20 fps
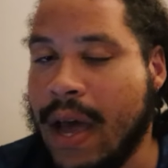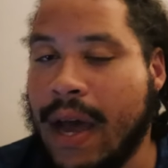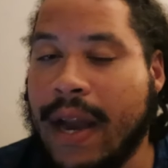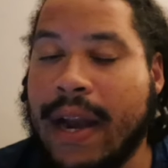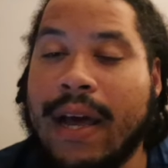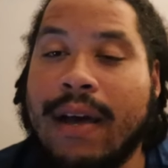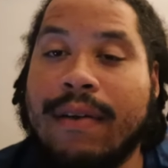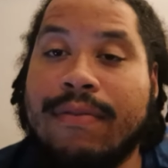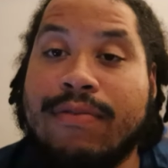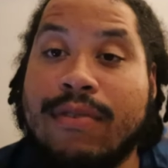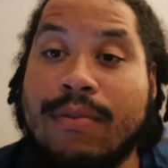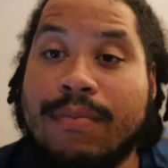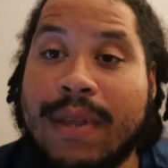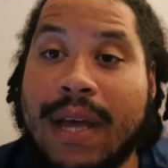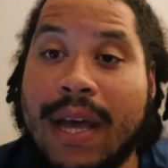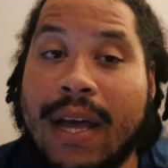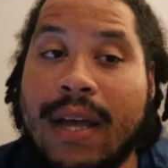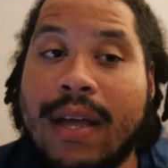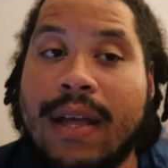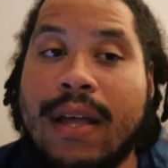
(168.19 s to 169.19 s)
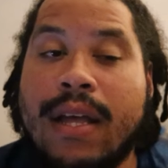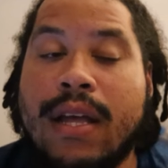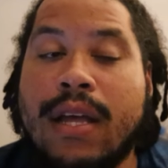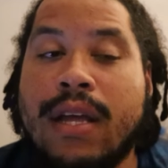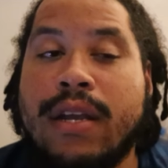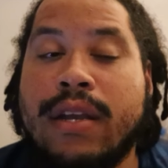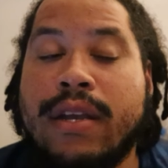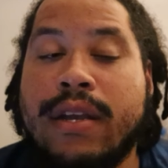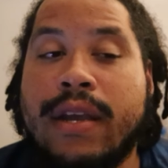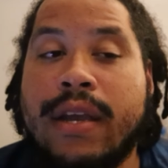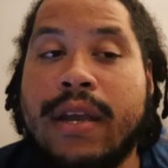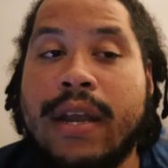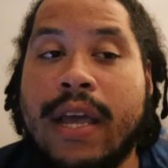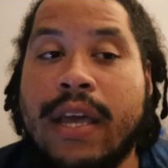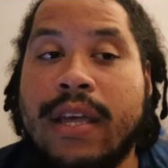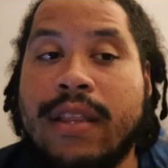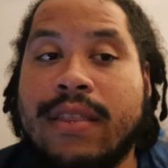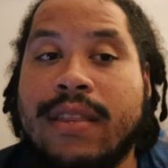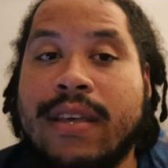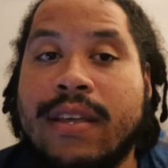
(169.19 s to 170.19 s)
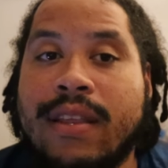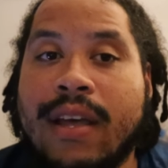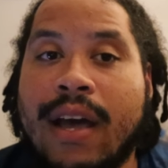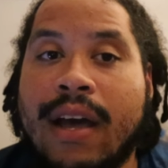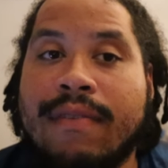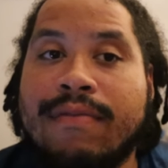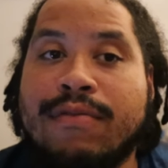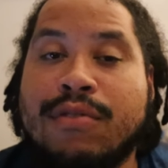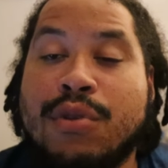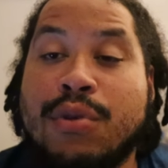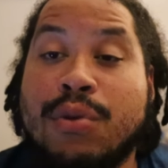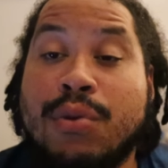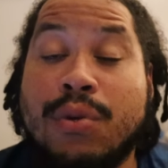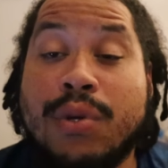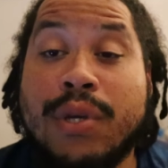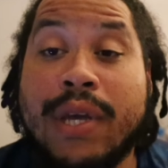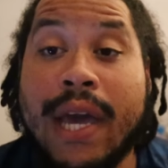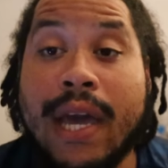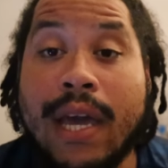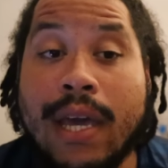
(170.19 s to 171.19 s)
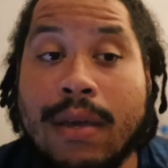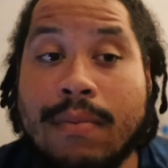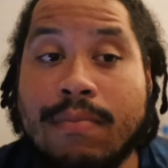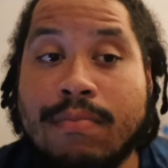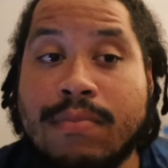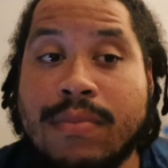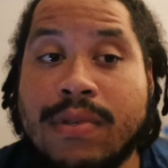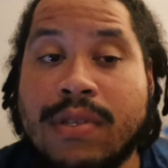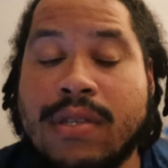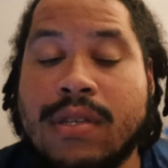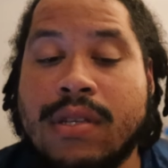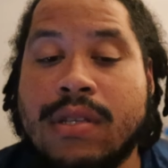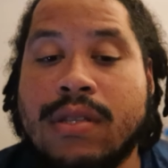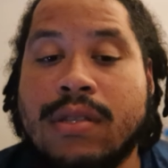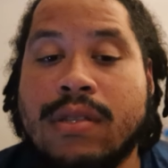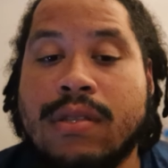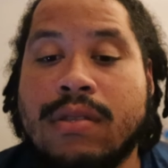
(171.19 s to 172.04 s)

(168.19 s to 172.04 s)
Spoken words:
And from that, they did have two games